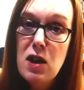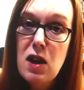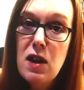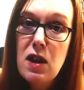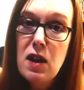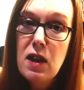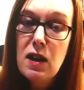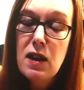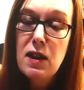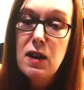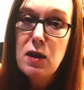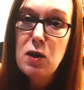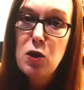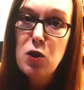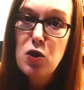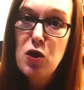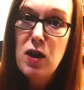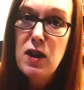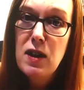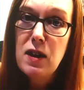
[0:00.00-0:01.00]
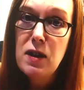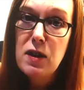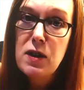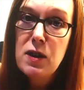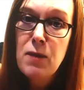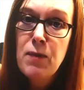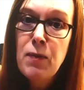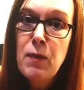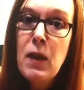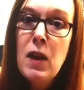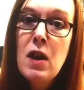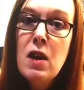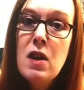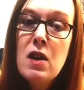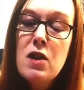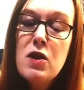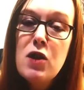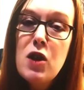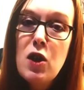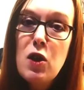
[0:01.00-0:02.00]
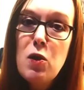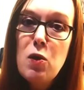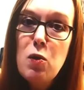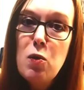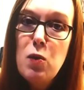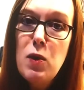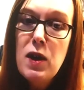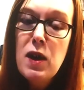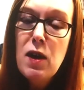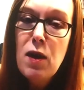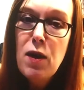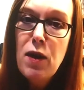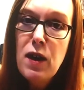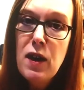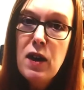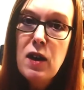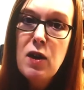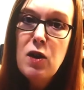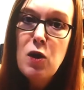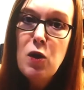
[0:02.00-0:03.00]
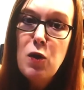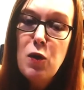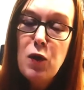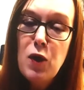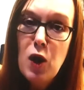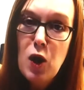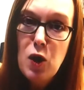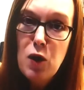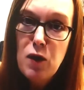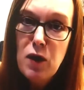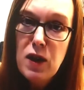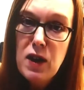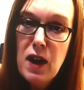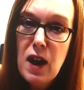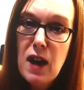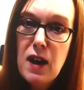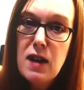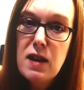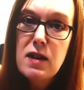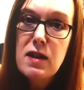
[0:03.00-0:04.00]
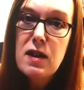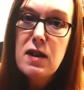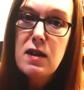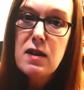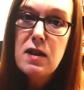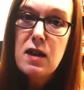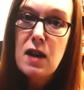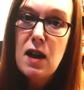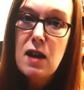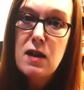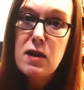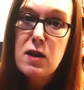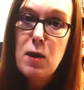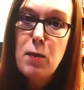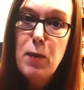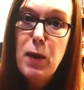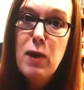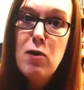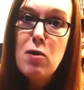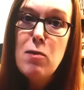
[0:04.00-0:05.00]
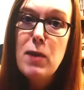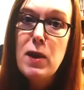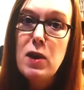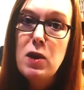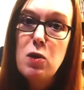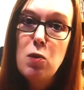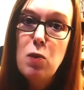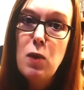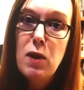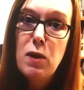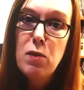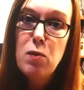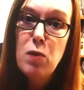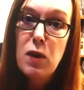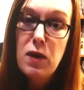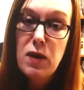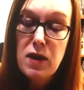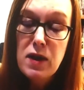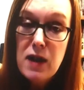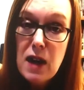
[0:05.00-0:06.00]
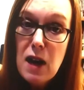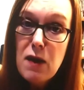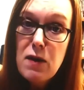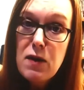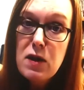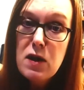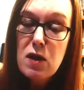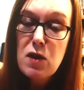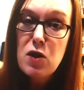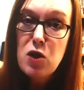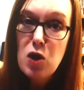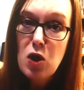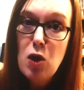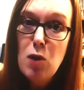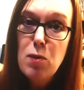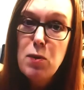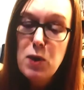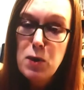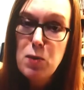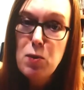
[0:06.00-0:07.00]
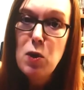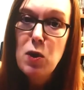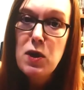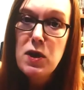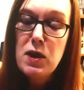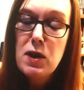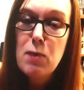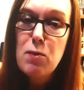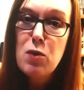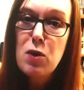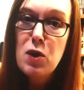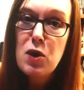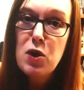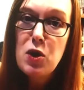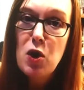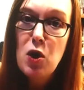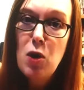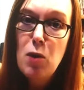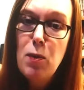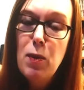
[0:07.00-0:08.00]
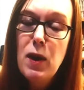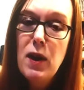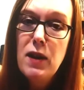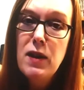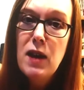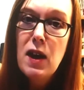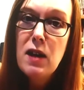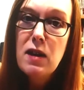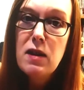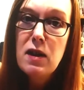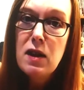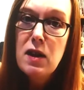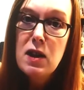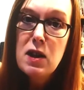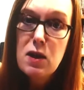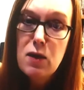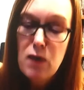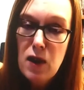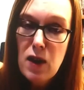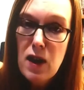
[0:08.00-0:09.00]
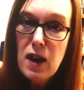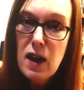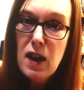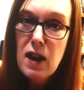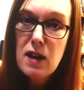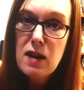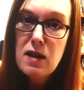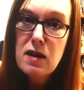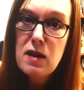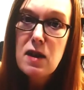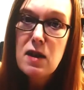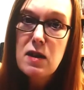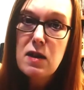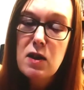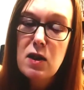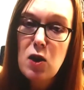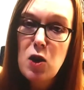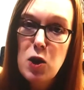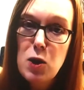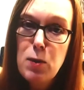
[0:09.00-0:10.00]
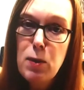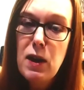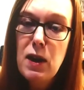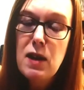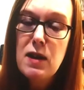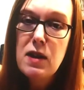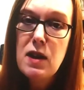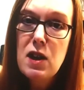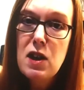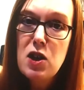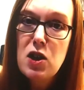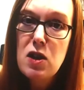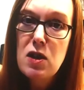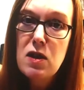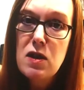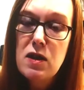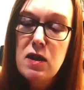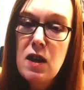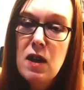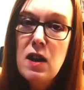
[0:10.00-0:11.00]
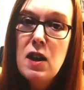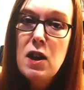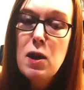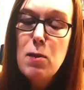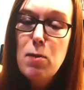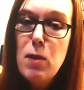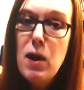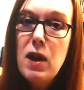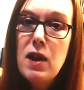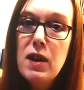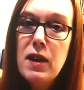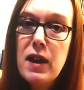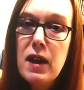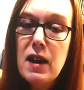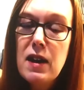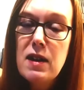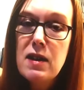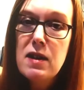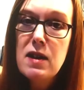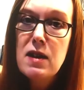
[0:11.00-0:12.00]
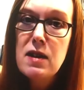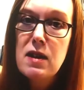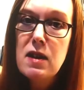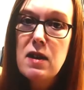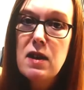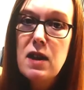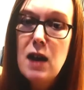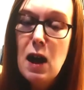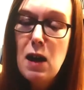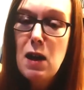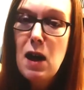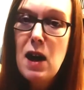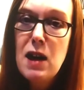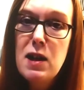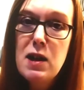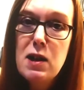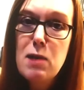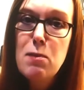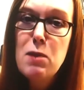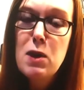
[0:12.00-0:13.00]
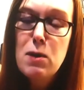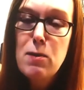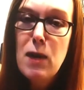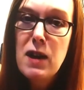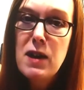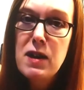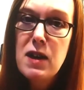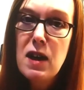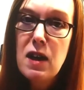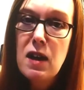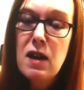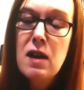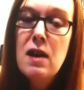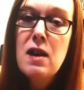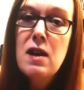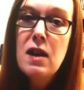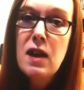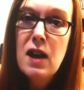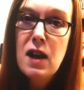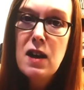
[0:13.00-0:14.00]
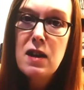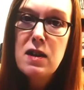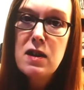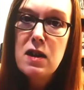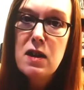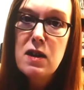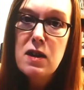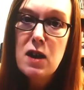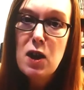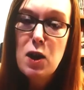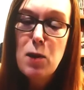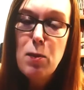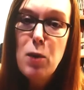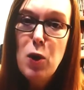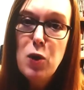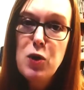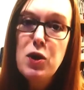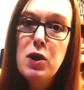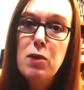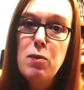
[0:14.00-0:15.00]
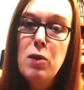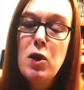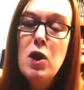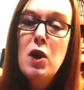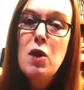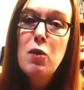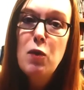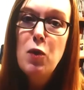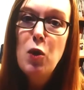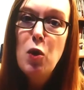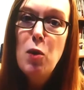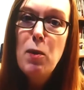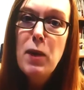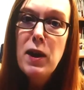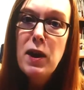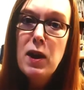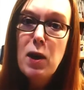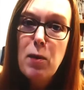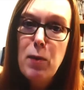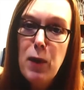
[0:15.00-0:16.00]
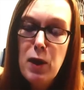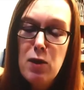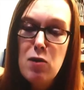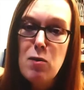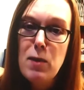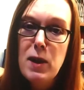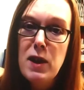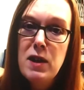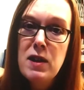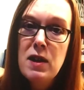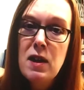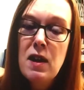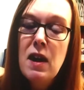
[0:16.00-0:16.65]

in our clinical trials. So we can think of COVID cases as a pyramid with the deaths at the top, the smallest number at the top, and then the severe cases, the hospitalizations, the mild cases, and the asymptomatic cases at the bottom, forming a pyramid.